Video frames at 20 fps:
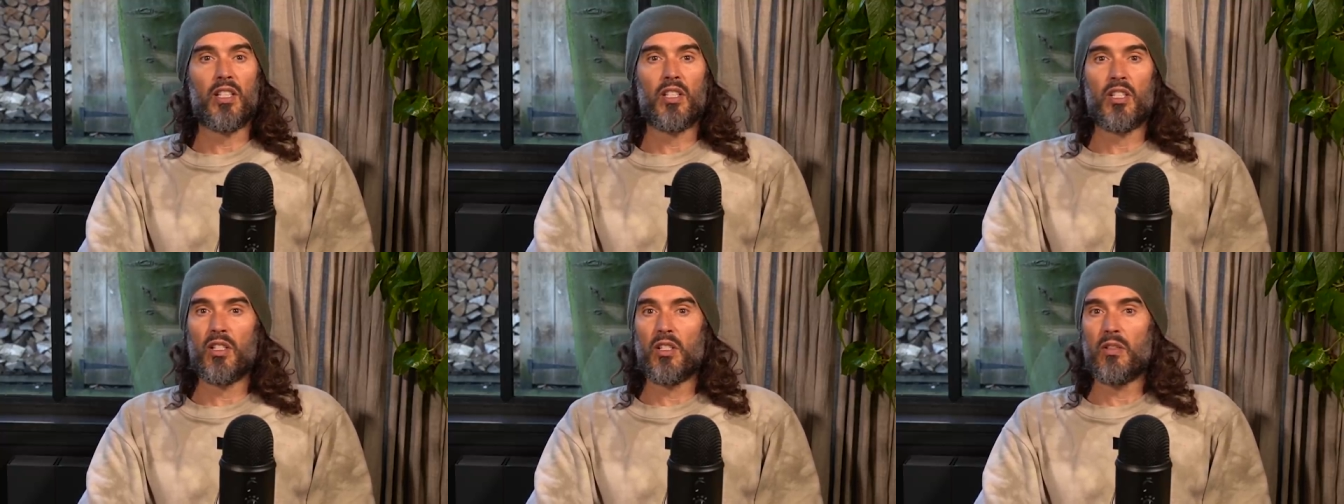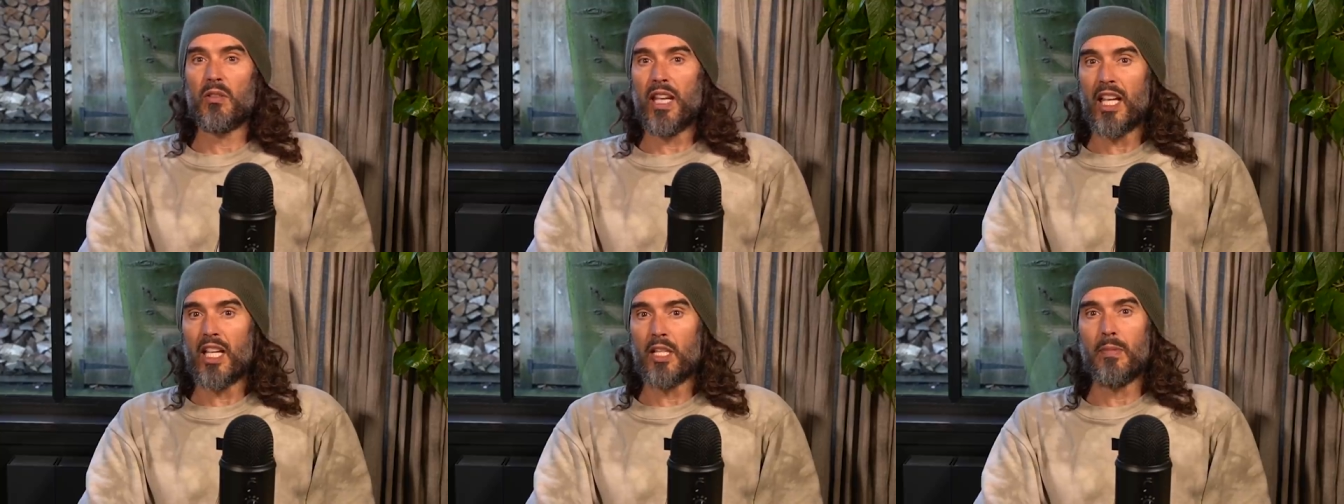it
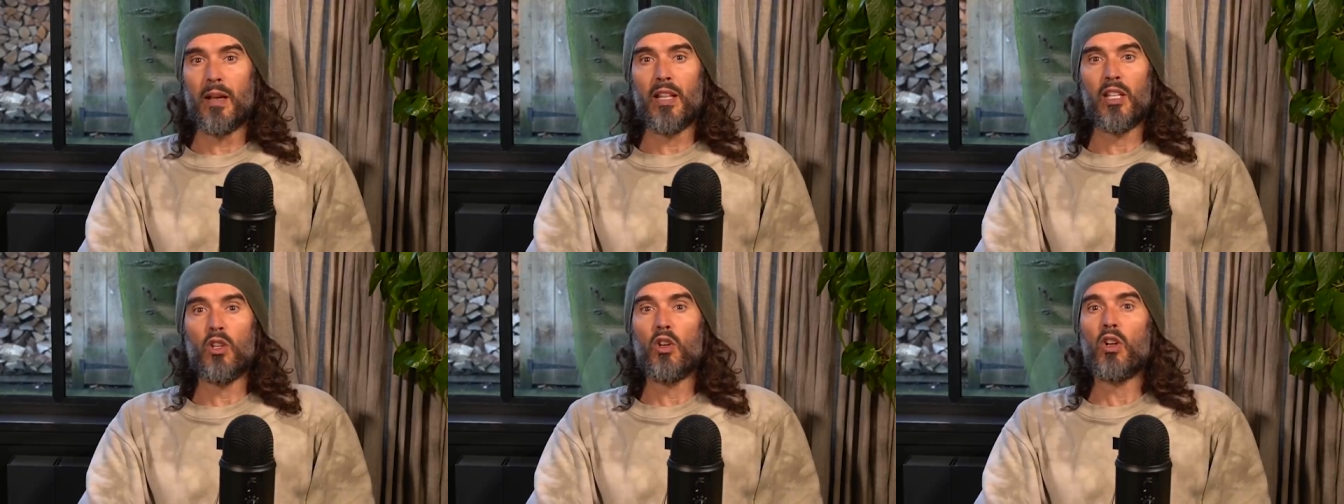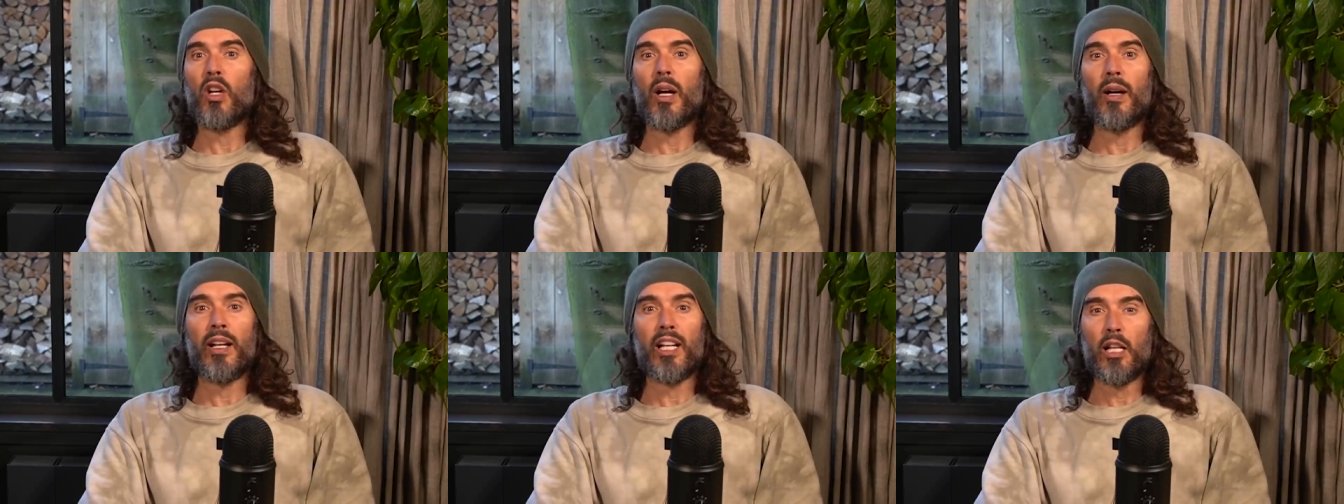just cares about the
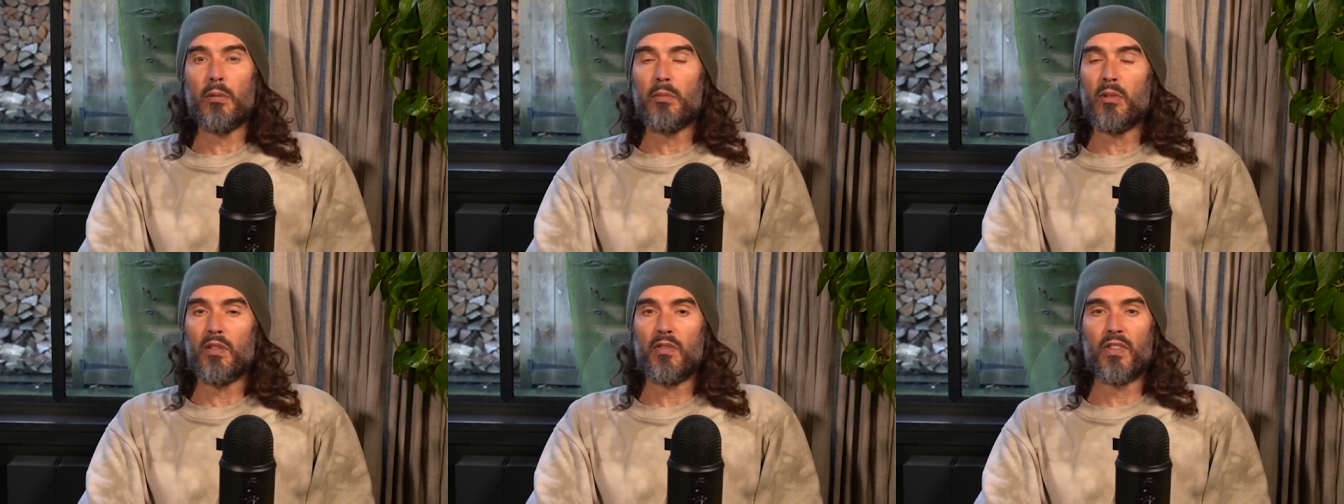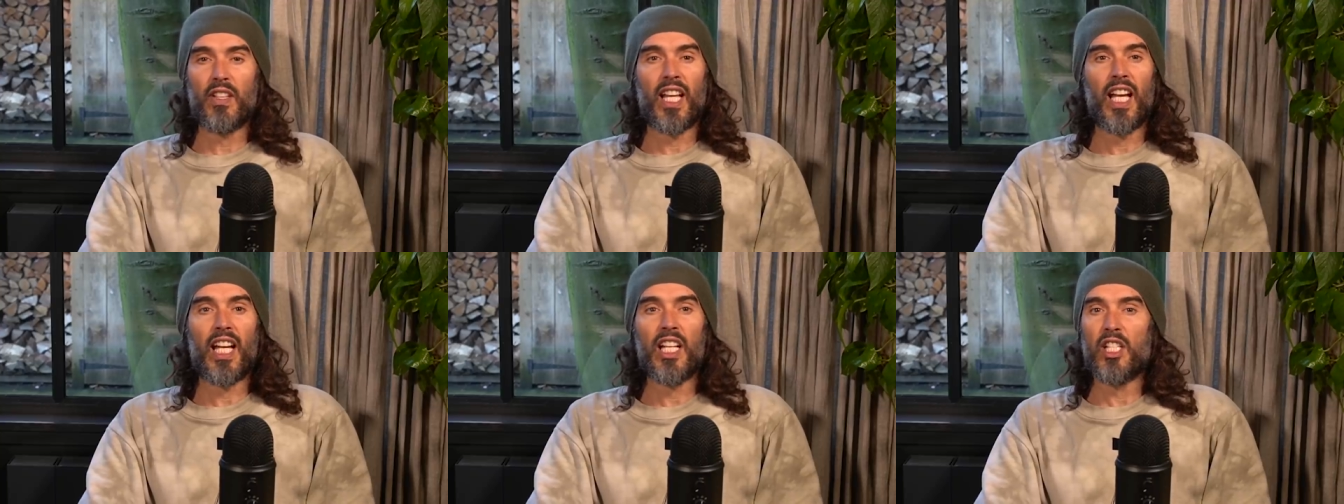ongoing
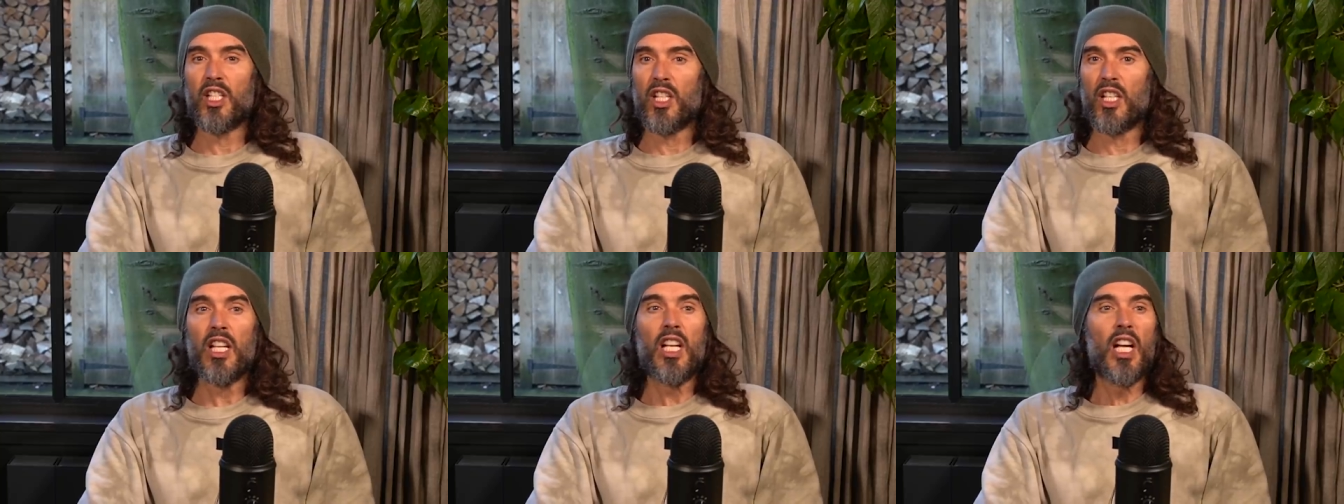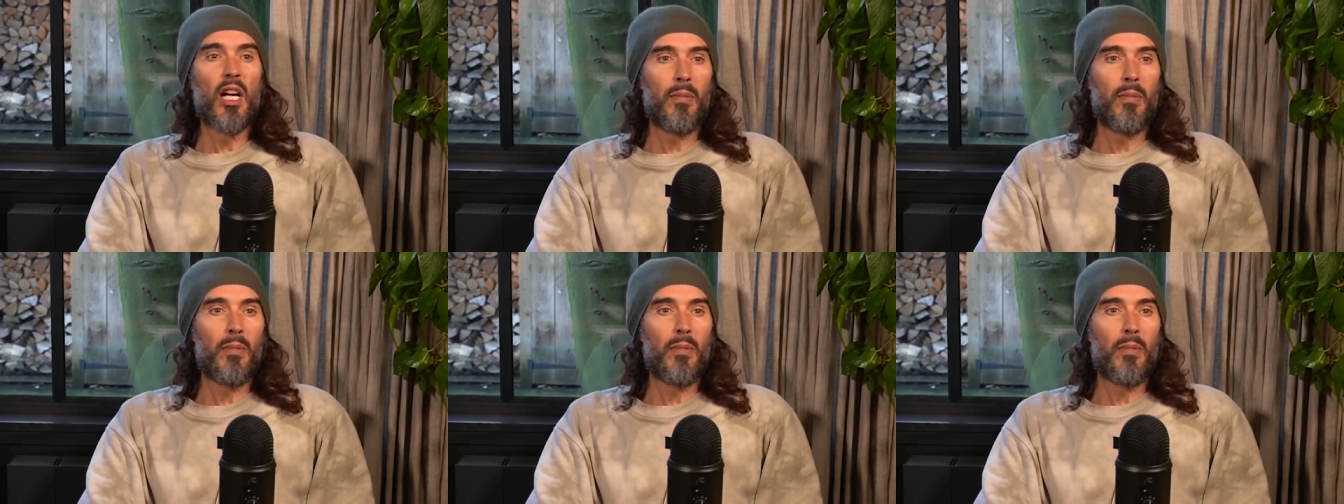commodification,